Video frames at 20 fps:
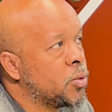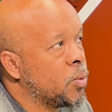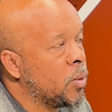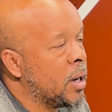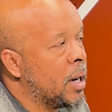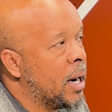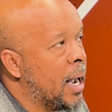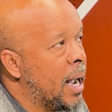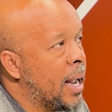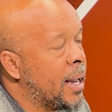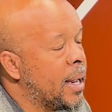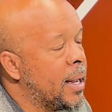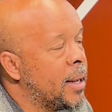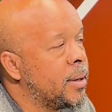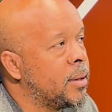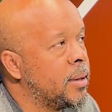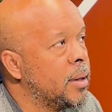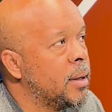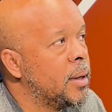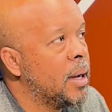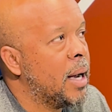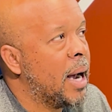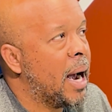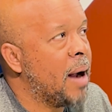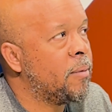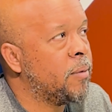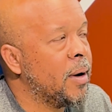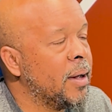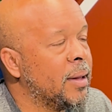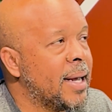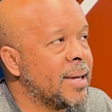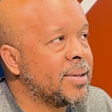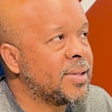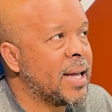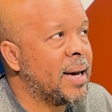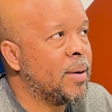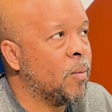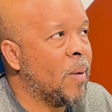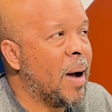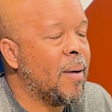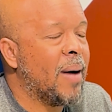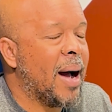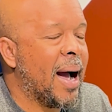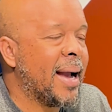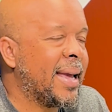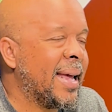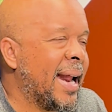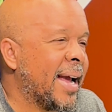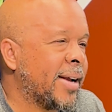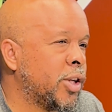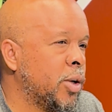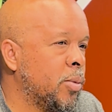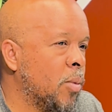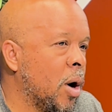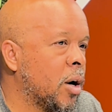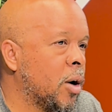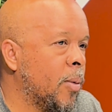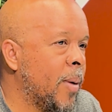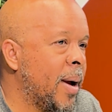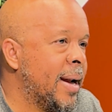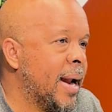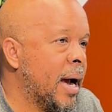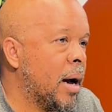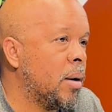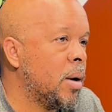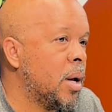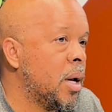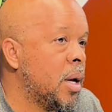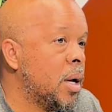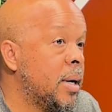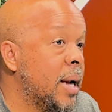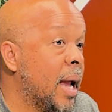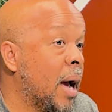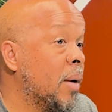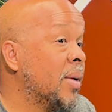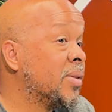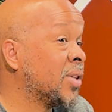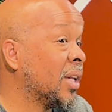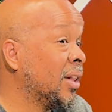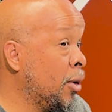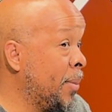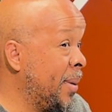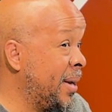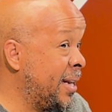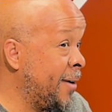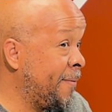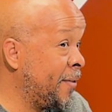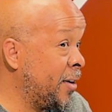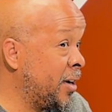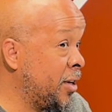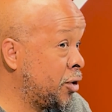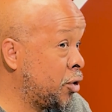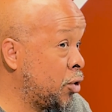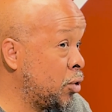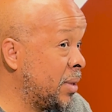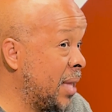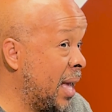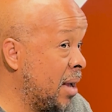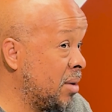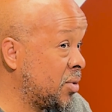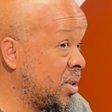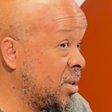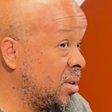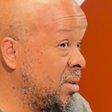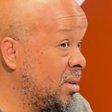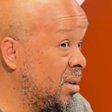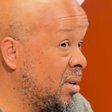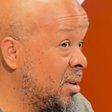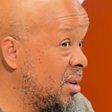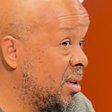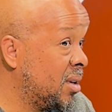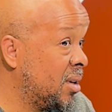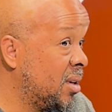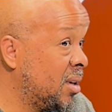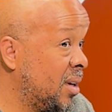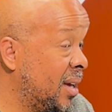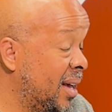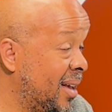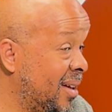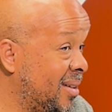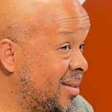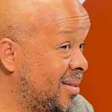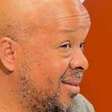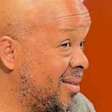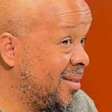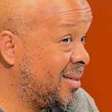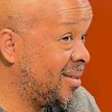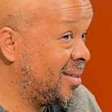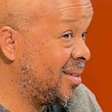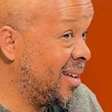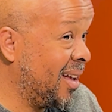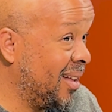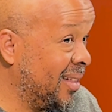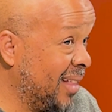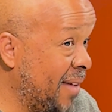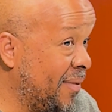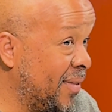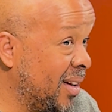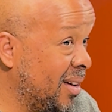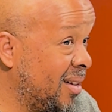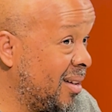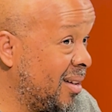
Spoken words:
where I realized that, wow, I could actually walk away now. Now, it's a little bit different in 2011.